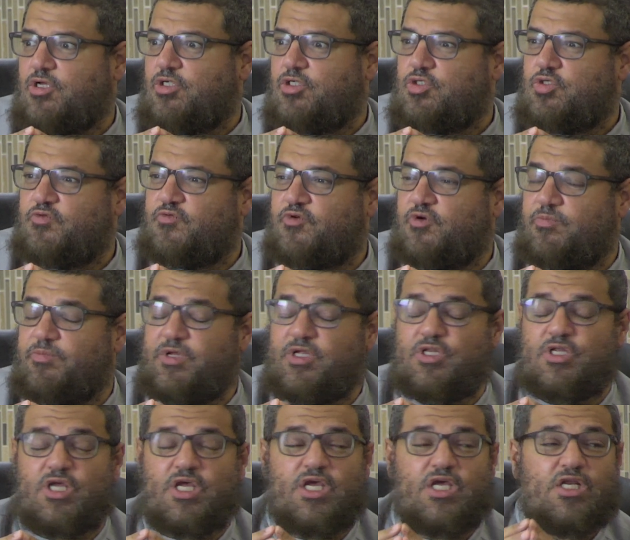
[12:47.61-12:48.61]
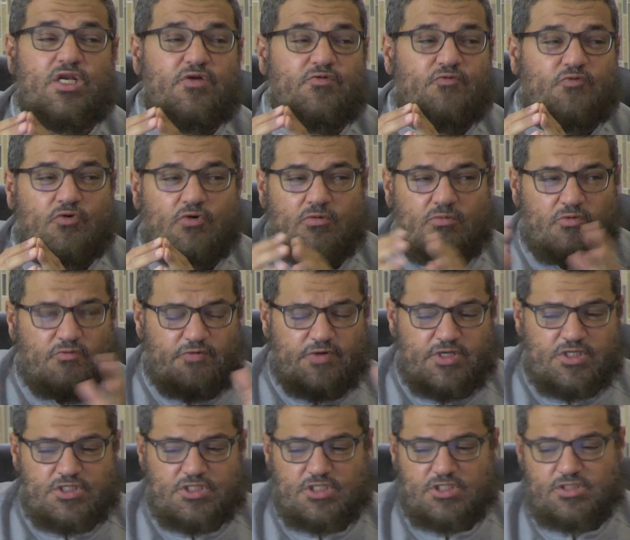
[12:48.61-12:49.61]
to forbid any form of
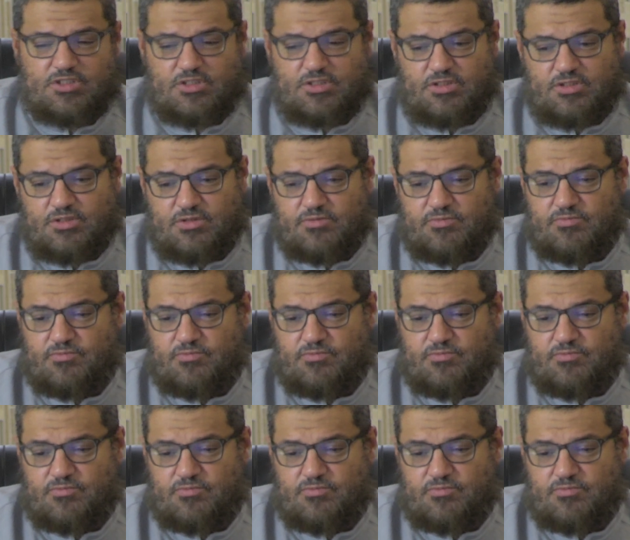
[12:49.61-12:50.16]
injustice.